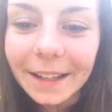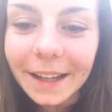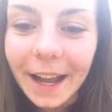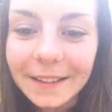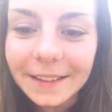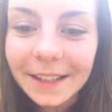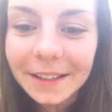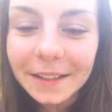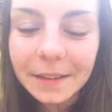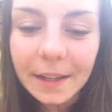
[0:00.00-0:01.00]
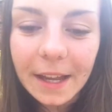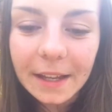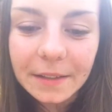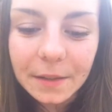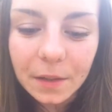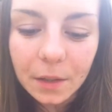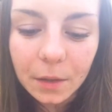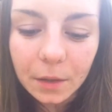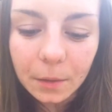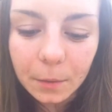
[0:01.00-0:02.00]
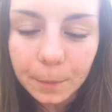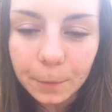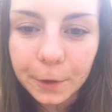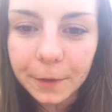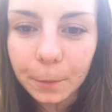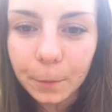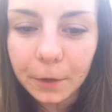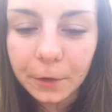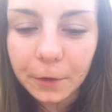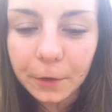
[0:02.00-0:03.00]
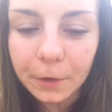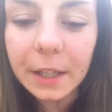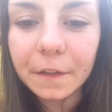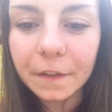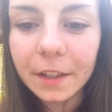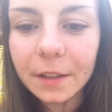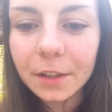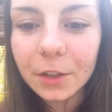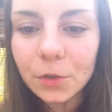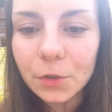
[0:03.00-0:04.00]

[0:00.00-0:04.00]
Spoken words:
I think that with being vegan, you do